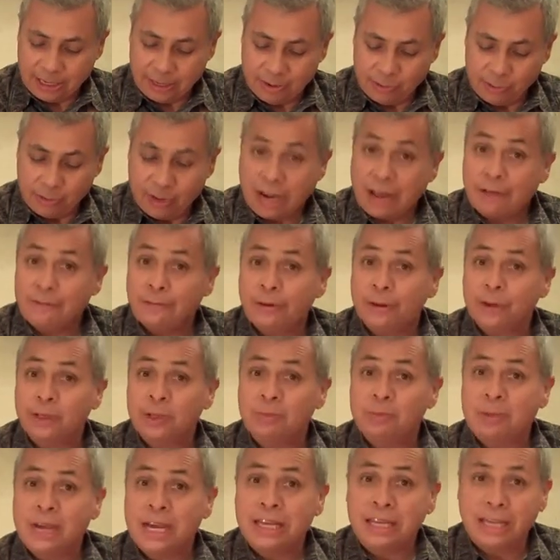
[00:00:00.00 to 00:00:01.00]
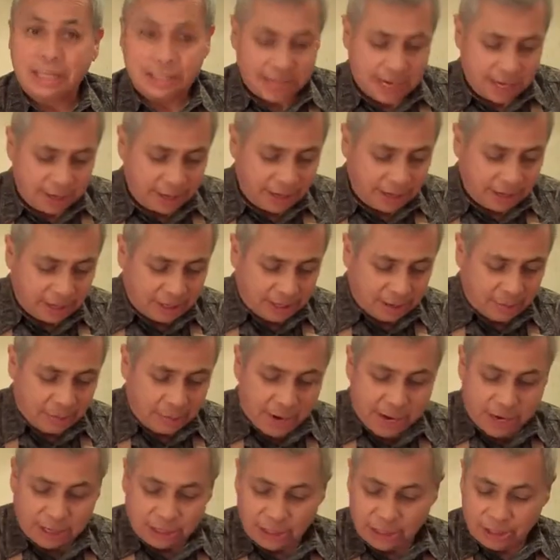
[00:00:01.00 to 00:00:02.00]
When I first made this, I thought, come
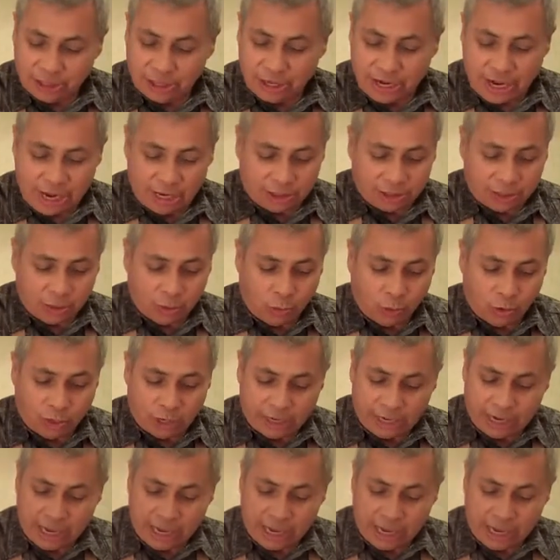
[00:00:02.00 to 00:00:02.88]
on, is this going to actually work